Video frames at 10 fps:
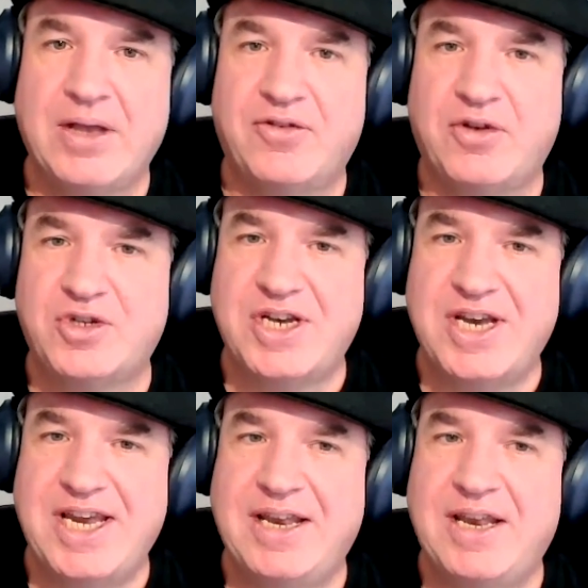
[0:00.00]
So
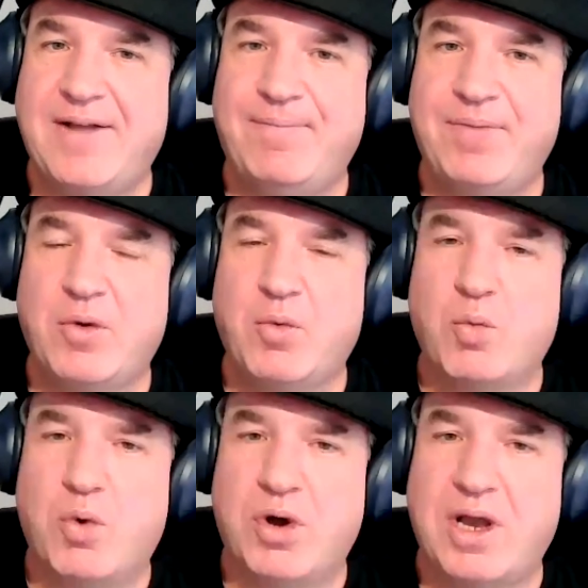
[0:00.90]
Janine,
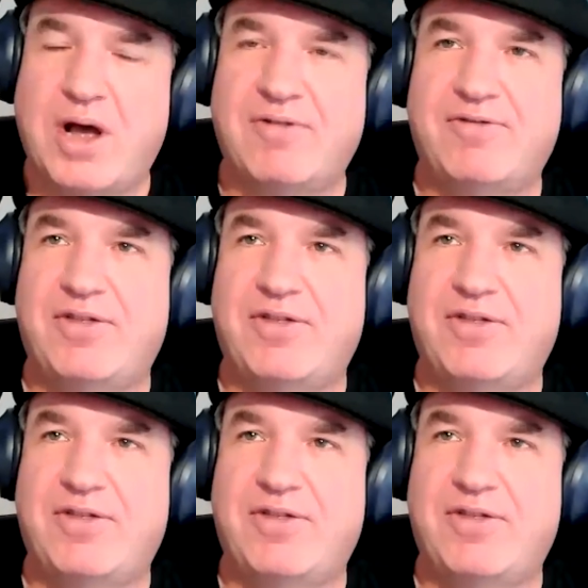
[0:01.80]
one of